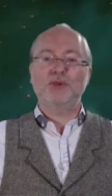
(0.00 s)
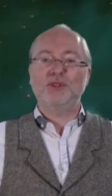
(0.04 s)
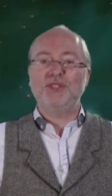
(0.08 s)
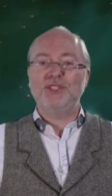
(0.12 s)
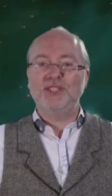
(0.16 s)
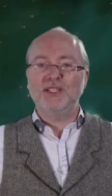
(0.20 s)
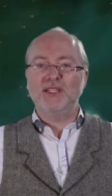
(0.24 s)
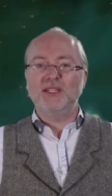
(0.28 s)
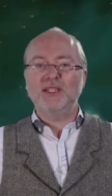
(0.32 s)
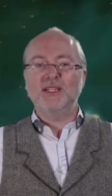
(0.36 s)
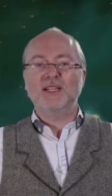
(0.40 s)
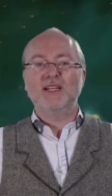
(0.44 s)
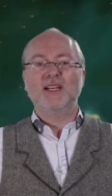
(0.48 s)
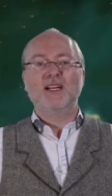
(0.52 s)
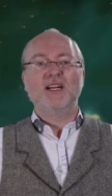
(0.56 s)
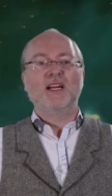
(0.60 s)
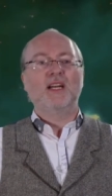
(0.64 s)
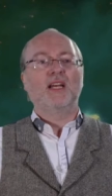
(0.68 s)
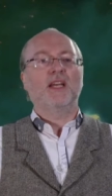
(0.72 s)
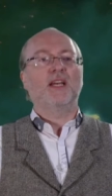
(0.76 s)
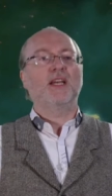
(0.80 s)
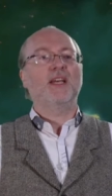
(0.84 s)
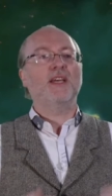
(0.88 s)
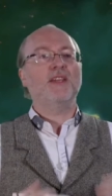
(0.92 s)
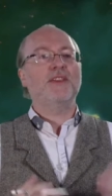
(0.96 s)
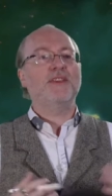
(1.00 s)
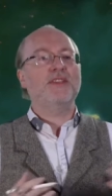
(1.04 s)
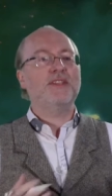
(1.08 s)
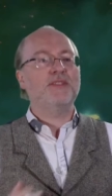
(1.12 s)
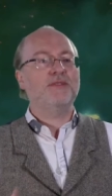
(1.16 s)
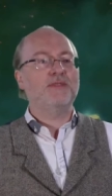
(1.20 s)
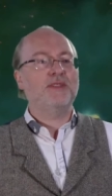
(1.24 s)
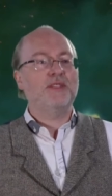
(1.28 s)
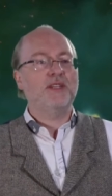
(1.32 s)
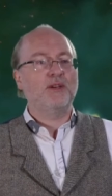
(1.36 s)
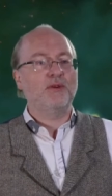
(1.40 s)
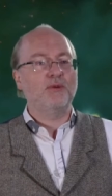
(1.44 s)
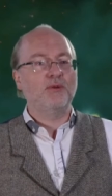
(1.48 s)
everybody! In this
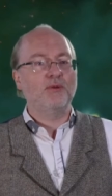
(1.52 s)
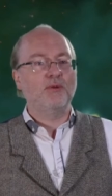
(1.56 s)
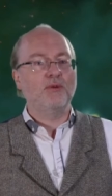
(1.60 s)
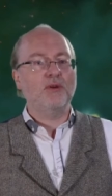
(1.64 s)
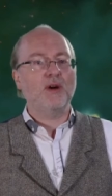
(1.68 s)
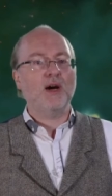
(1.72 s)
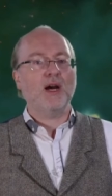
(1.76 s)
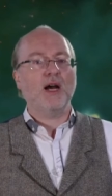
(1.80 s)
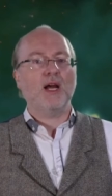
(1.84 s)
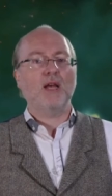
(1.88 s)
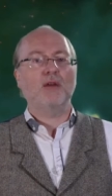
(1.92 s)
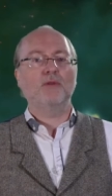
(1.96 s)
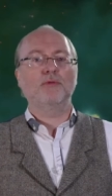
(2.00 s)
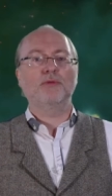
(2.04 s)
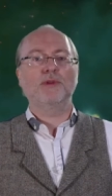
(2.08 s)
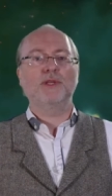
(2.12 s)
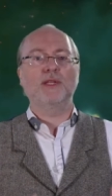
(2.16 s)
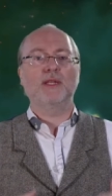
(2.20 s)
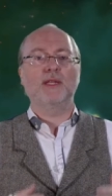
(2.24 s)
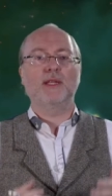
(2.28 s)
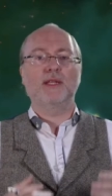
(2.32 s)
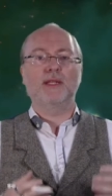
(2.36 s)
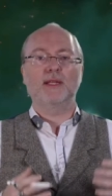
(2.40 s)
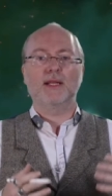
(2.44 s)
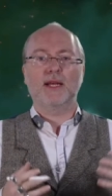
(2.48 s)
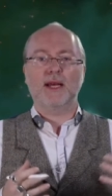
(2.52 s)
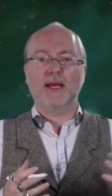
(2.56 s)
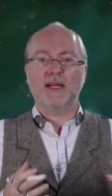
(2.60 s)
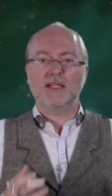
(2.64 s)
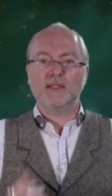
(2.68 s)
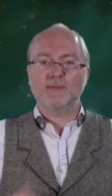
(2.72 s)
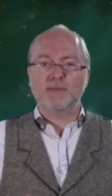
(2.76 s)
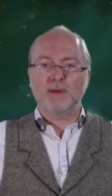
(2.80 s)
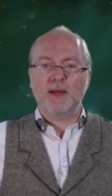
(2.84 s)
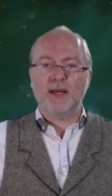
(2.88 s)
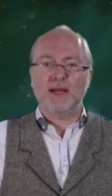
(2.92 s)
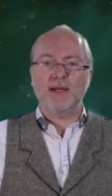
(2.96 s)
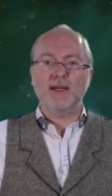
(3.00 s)
video, I will
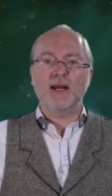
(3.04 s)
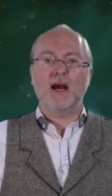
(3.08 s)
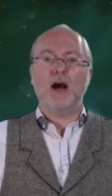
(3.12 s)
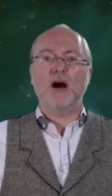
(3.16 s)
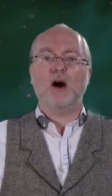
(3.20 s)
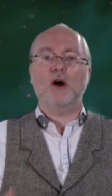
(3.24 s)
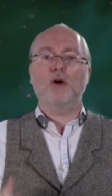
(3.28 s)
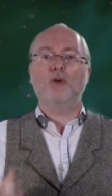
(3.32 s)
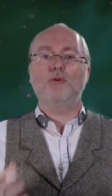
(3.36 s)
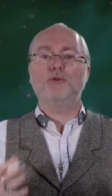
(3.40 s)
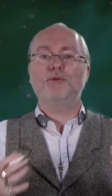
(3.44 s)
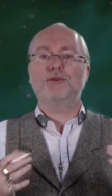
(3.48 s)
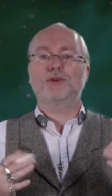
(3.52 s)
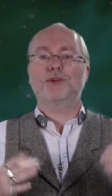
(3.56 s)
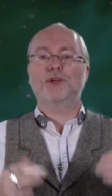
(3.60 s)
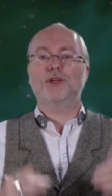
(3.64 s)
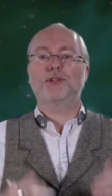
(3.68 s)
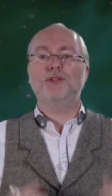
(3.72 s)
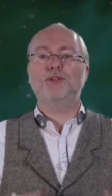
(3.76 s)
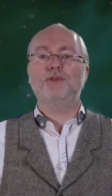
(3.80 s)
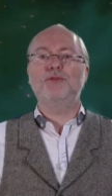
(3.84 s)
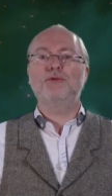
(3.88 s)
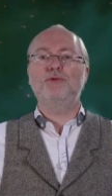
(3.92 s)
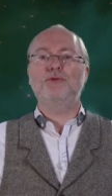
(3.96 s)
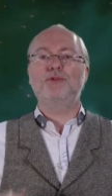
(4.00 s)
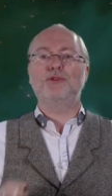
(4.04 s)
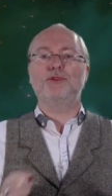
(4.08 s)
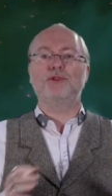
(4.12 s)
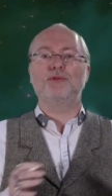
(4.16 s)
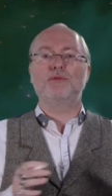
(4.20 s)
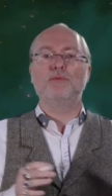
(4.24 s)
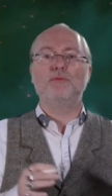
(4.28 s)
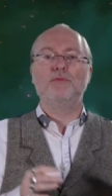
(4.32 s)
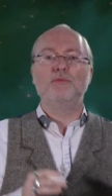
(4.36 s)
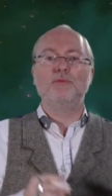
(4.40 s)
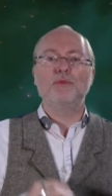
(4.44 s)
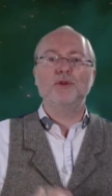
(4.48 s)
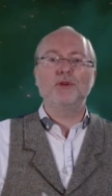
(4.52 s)
explain how you can use
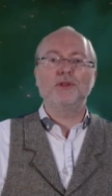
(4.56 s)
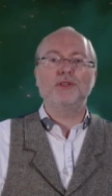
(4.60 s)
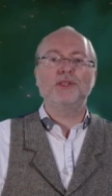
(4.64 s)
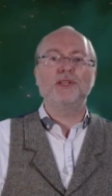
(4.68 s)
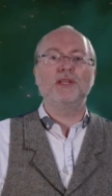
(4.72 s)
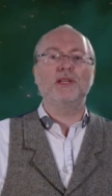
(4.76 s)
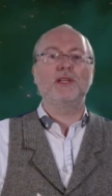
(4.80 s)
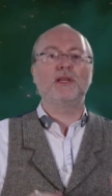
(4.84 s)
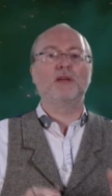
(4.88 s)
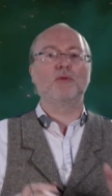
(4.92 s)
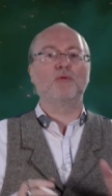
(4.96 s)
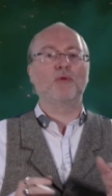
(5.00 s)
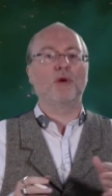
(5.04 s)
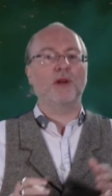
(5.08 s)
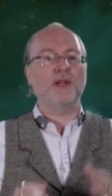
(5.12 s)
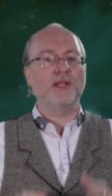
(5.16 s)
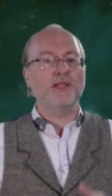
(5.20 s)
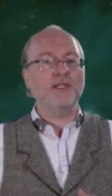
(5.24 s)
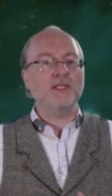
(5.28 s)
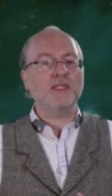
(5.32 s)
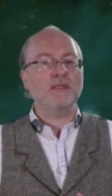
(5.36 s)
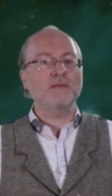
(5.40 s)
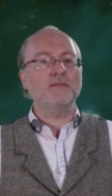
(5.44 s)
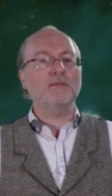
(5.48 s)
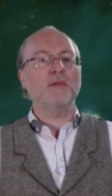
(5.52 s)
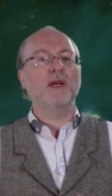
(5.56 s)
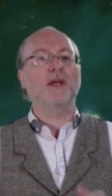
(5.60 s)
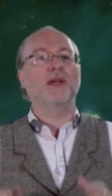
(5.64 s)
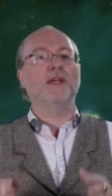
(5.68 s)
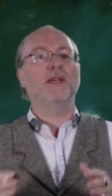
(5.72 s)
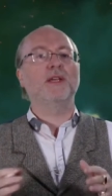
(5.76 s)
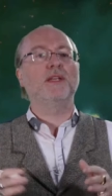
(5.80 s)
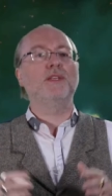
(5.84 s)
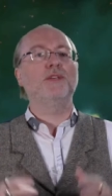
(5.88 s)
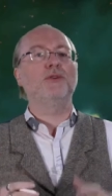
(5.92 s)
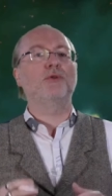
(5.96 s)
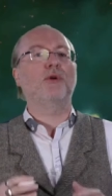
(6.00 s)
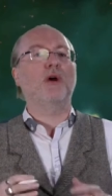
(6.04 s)
multilingualism
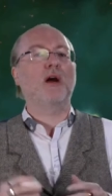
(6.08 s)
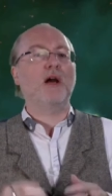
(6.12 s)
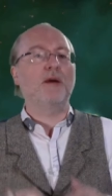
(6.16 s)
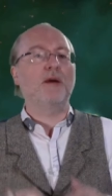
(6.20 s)
in your